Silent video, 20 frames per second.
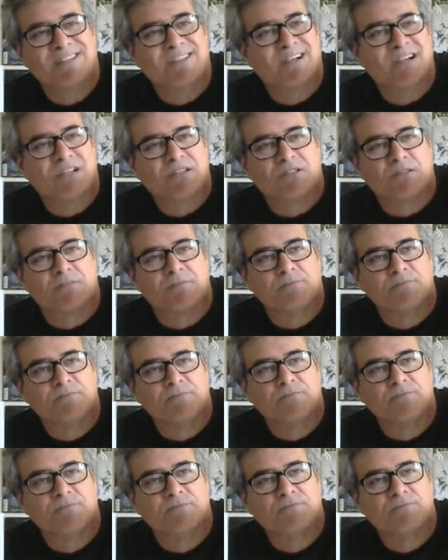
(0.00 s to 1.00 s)
Awesome.
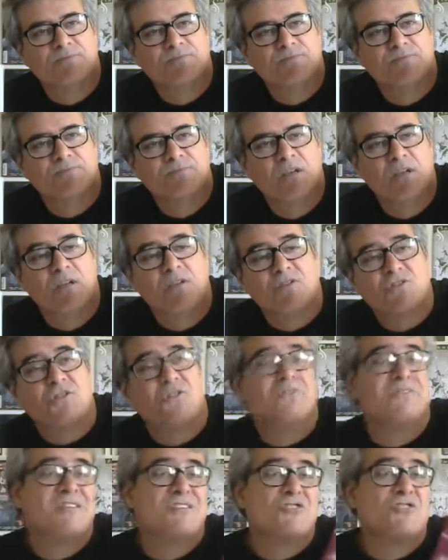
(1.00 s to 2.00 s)

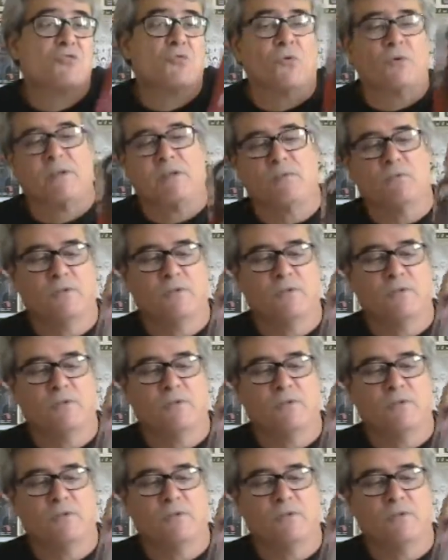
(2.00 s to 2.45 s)
So the story.